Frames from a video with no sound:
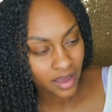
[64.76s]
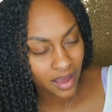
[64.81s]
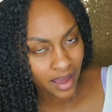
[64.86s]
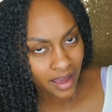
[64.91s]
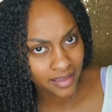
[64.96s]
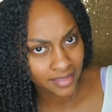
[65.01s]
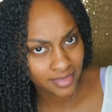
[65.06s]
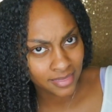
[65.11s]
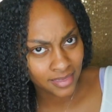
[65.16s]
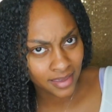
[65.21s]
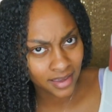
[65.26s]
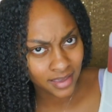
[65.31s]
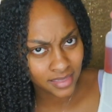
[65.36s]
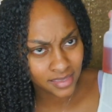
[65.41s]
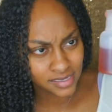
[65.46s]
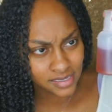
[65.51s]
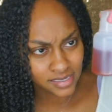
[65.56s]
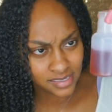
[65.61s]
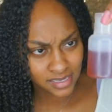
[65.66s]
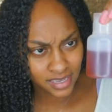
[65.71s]
I think
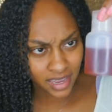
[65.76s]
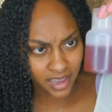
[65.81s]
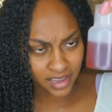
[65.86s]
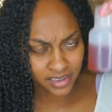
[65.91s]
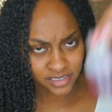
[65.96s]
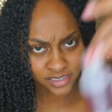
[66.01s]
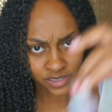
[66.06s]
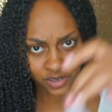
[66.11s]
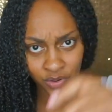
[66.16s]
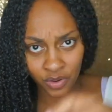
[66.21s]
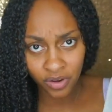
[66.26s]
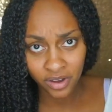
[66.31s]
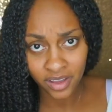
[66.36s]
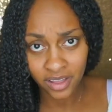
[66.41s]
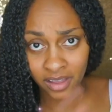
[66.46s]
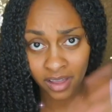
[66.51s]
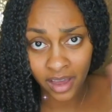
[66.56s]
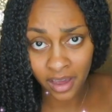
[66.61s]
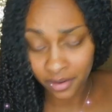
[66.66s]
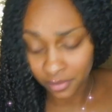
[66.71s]
this is castor
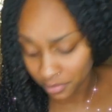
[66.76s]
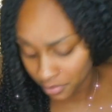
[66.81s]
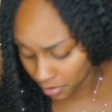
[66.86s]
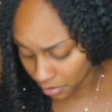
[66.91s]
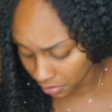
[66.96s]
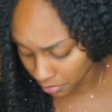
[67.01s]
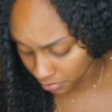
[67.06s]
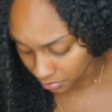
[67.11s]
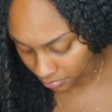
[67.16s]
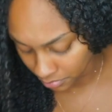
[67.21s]
oil, I don't know.